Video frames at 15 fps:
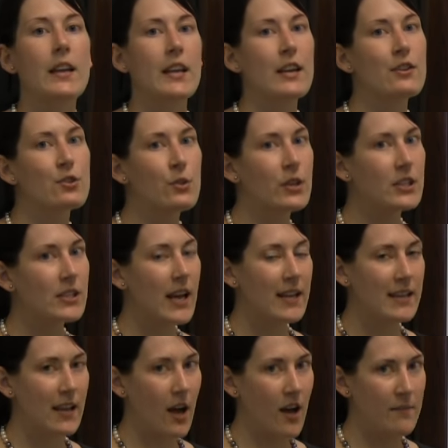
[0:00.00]
King George
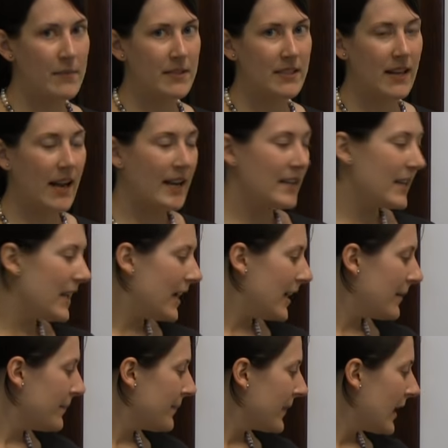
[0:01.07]
had the opposite
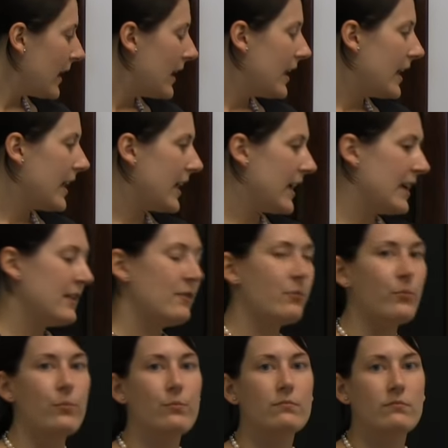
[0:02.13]
idea, and
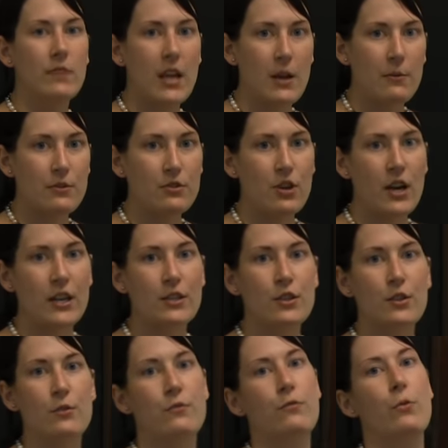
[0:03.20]
he was trying
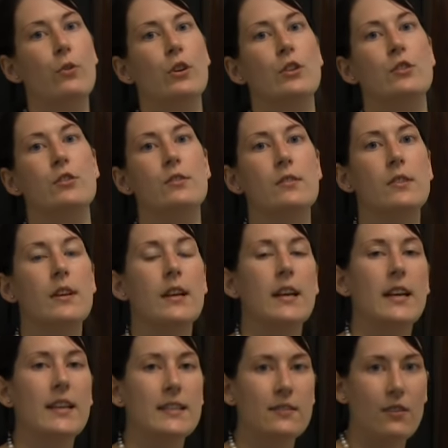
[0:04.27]
to force
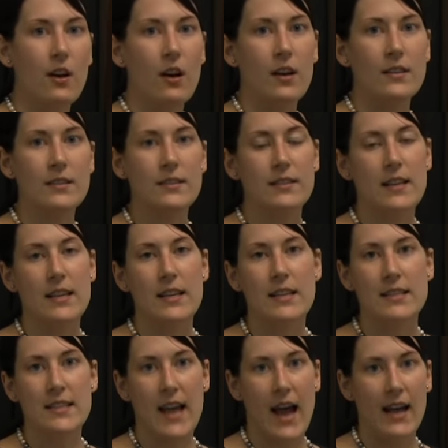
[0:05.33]
his laws and
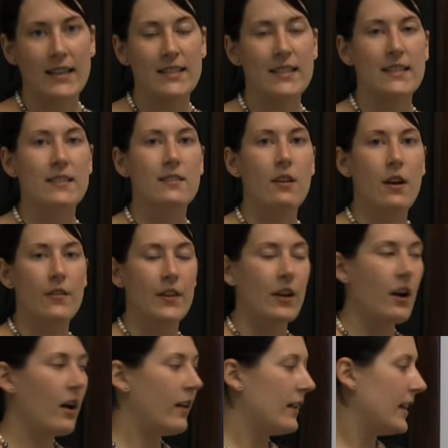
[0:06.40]
his taxes on the
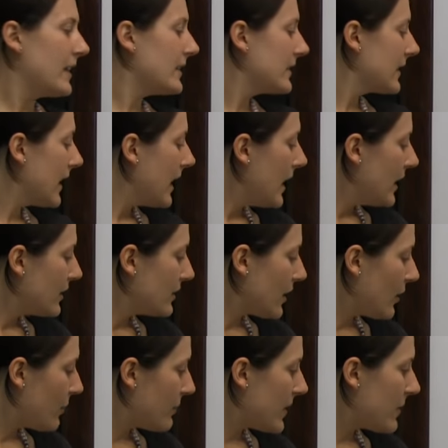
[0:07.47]
colonists.
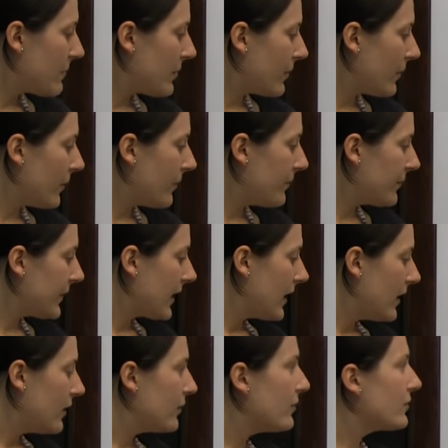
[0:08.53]
So people
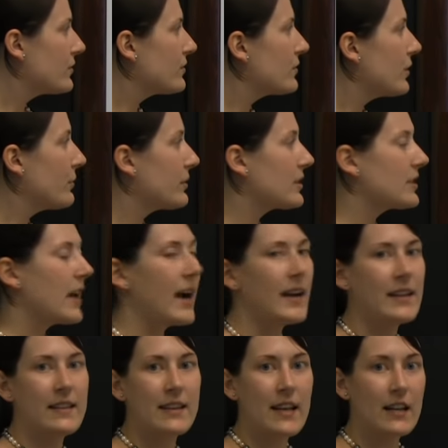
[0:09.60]
who, who were
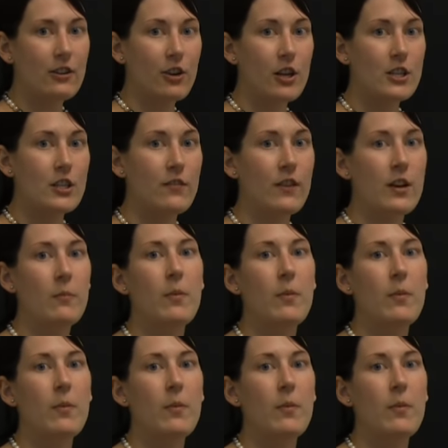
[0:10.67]
signing the Declaration of